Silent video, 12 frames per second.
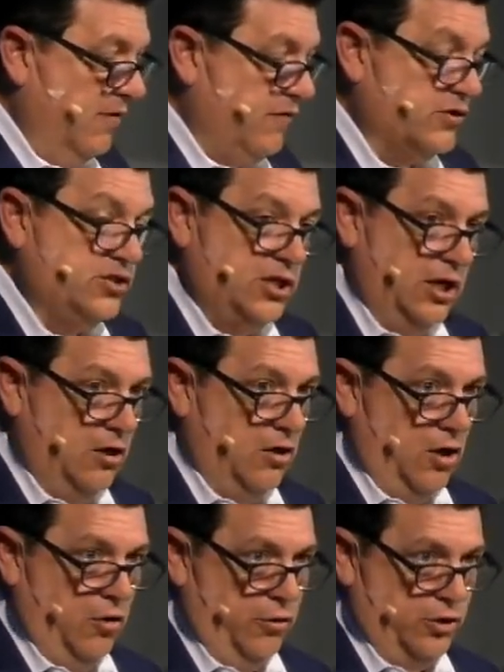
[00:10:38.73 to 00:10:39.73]
For
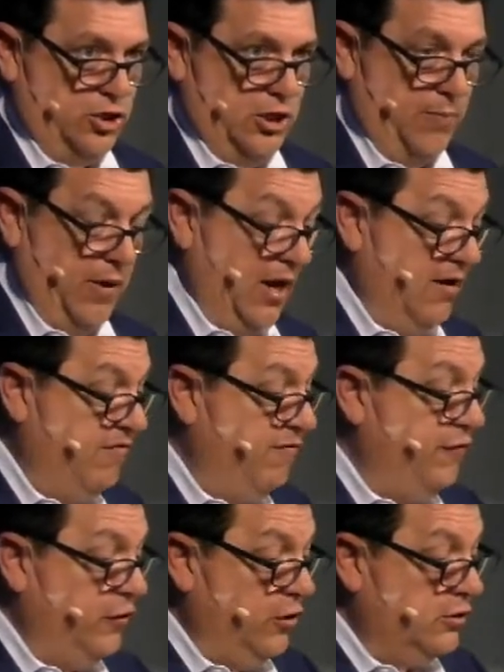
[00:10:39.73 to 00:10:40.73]
single ownership and
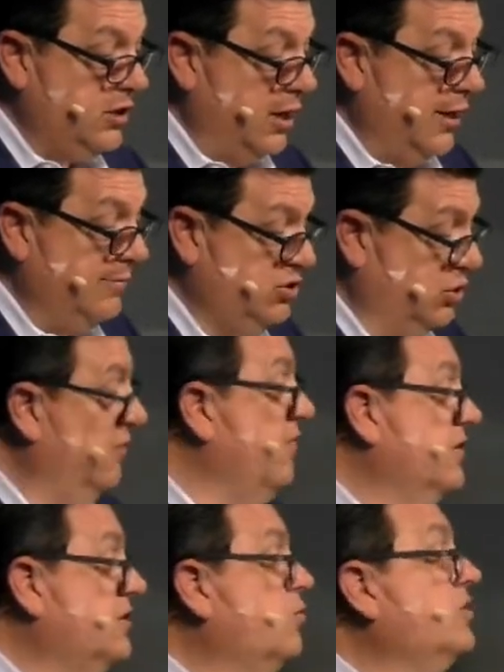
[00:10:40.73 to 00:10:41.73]
full time service